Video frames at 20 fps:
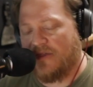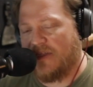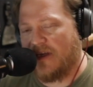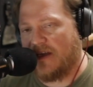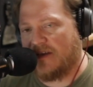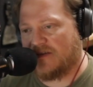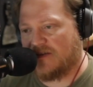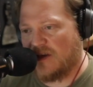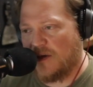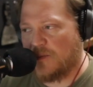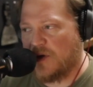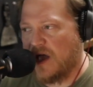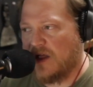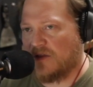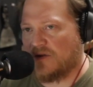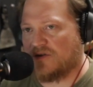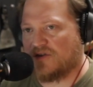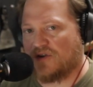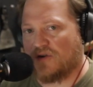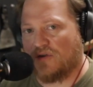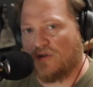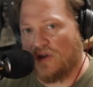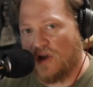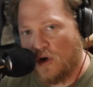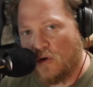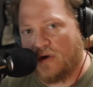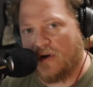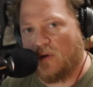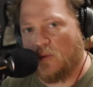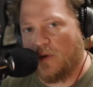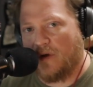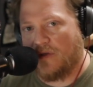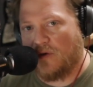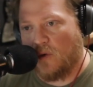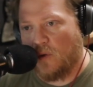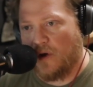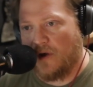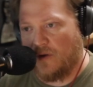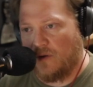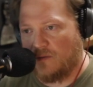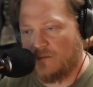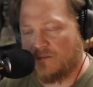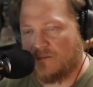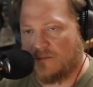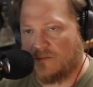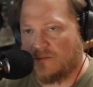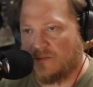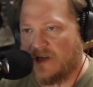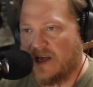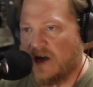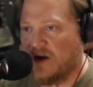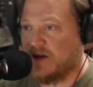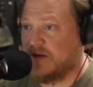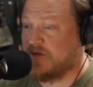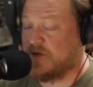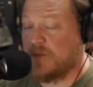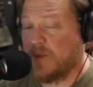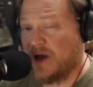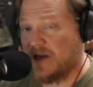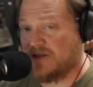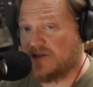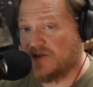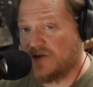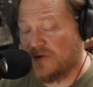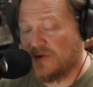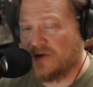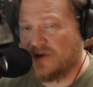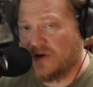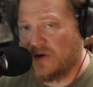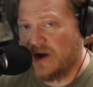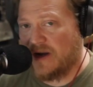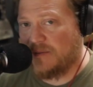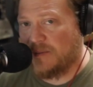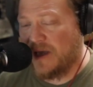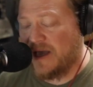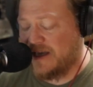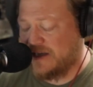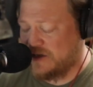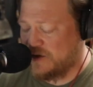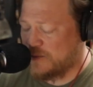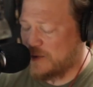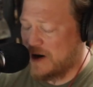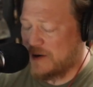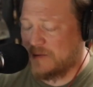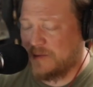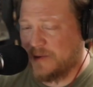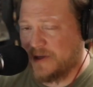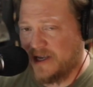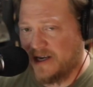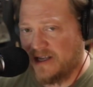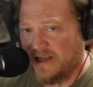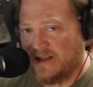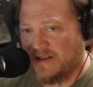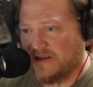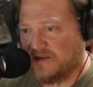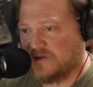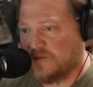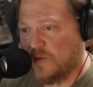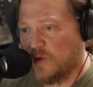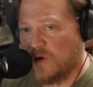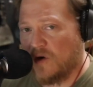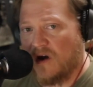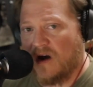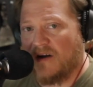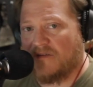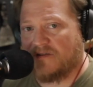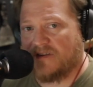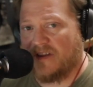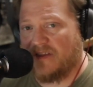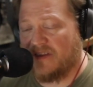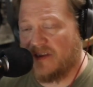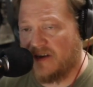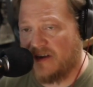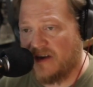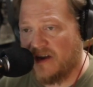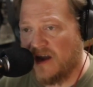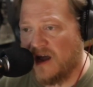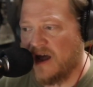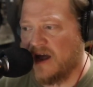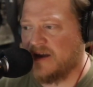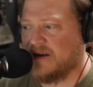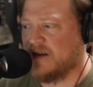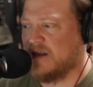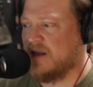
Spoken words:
some colors are loaded with oil. Now, if you buy student grade paint, you're probably going to get this more often than not.